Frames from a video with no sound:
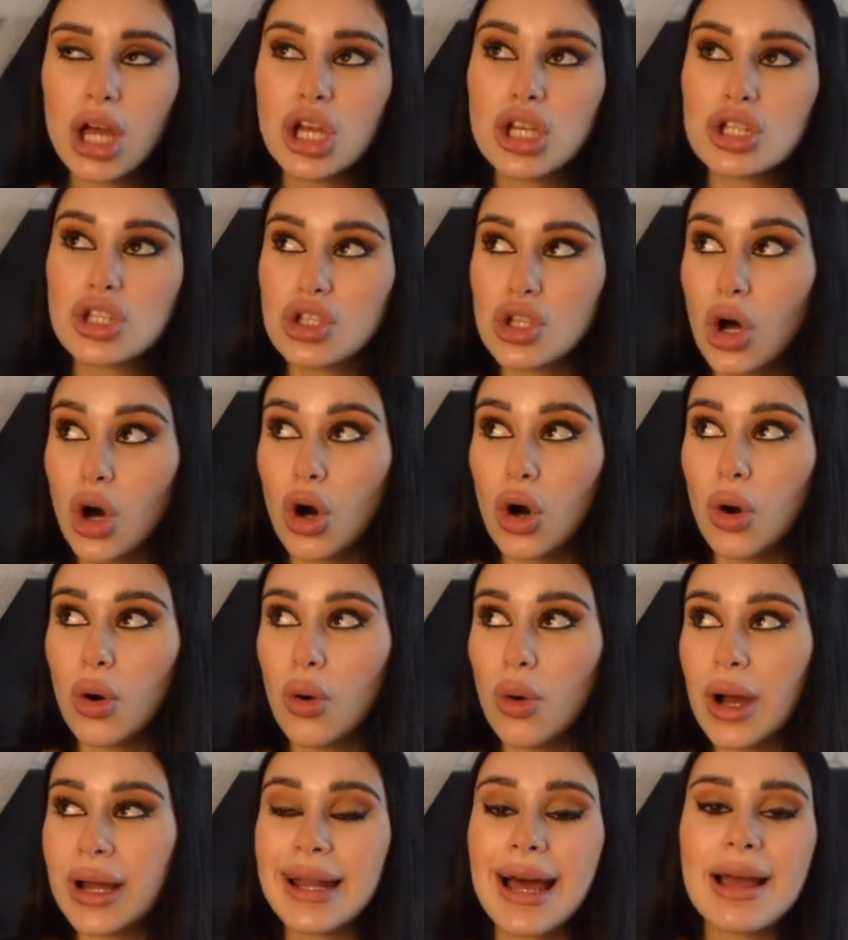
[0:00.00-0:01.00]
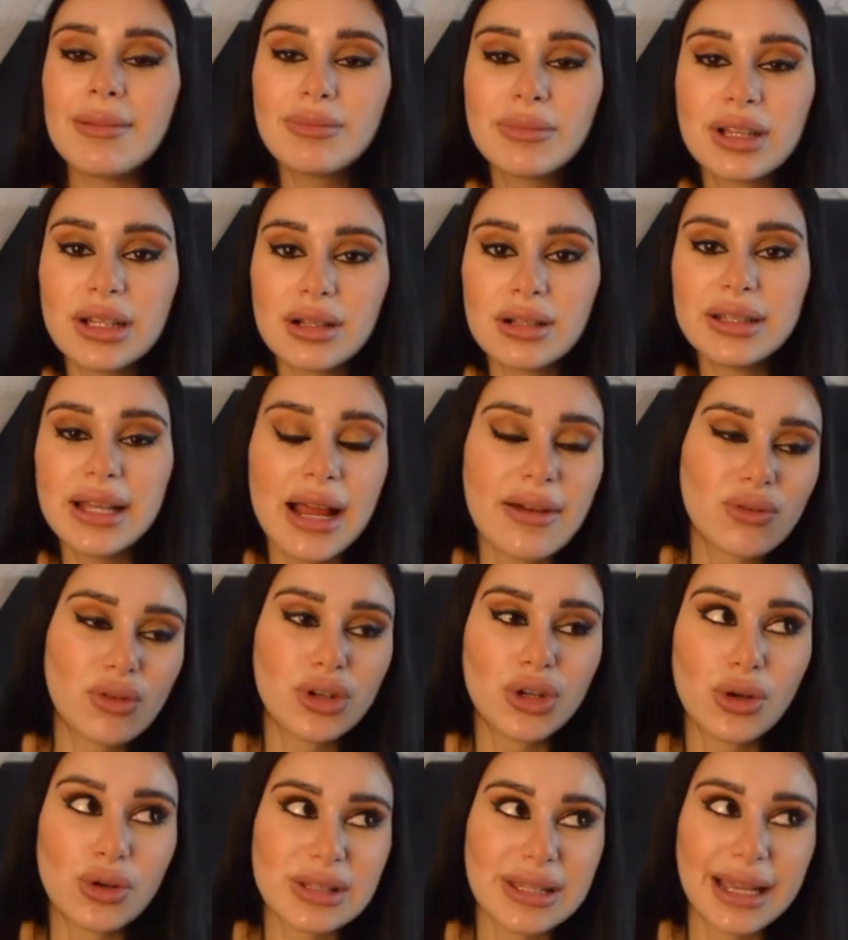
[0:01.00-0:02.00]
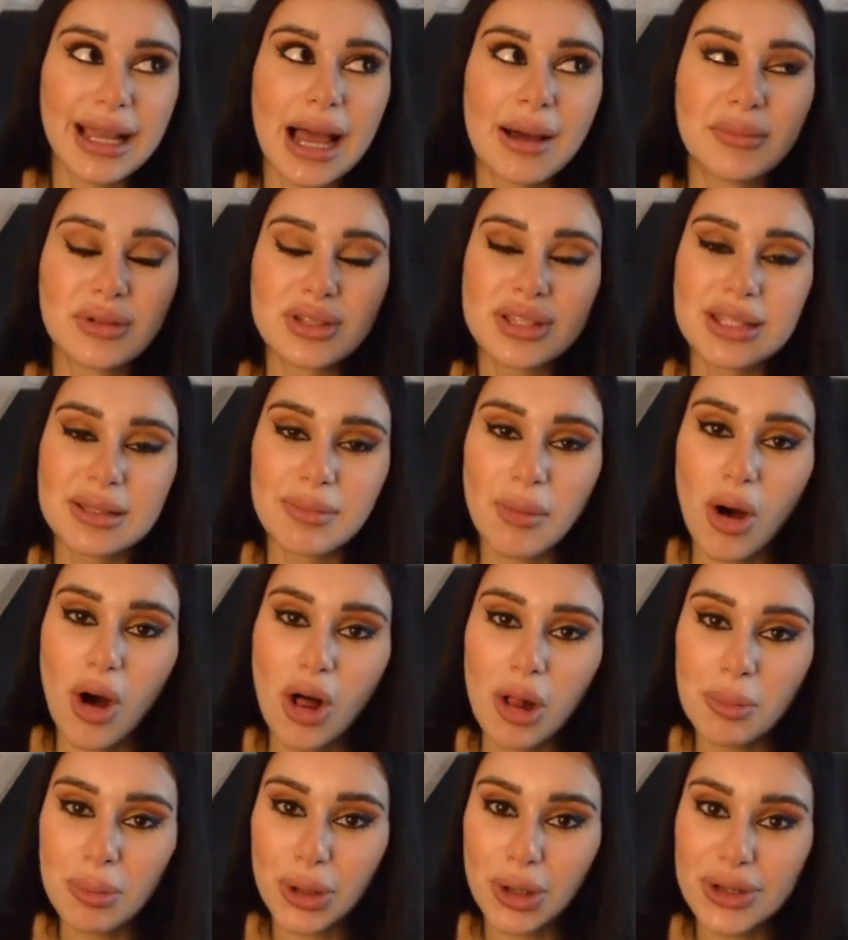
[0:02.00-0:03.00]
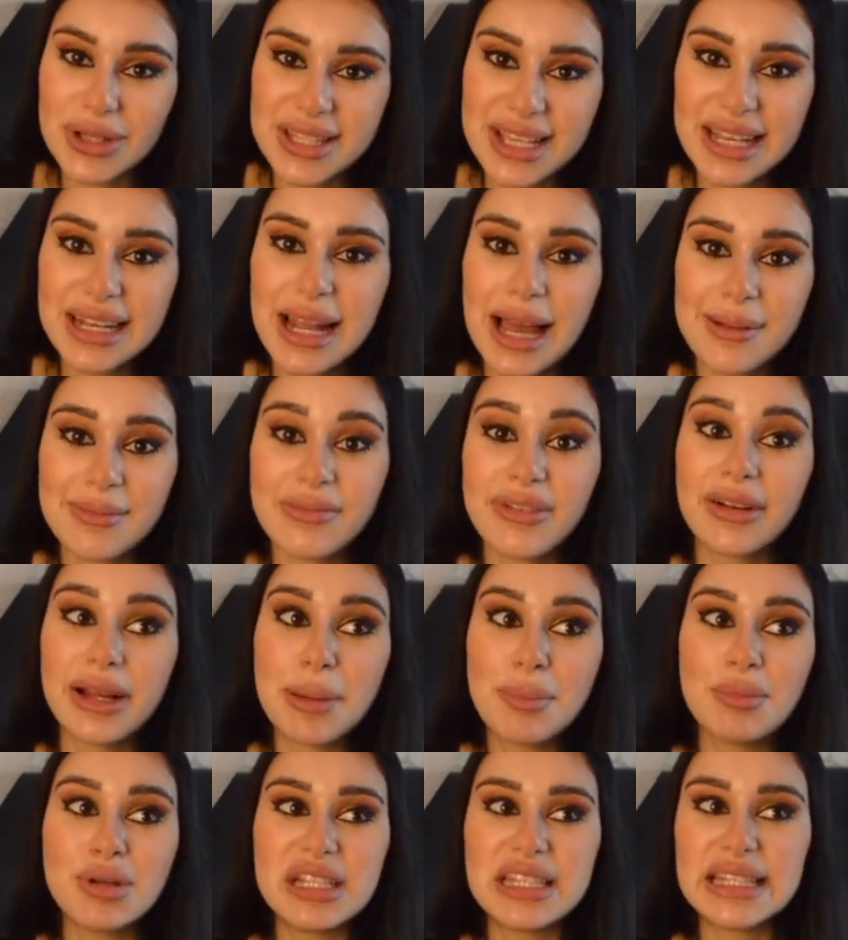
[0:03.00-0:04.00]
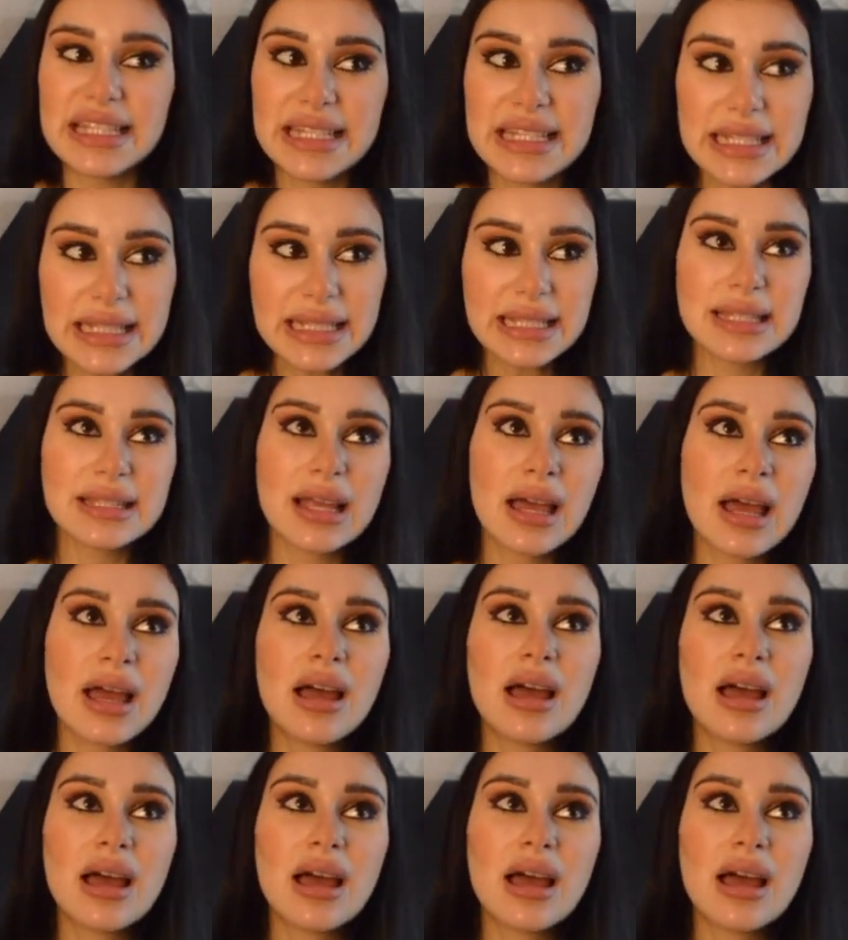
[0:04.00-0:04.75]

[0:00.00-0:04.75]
So, and I'm clearly, everyone knows like I'm a small person, I'm very petite.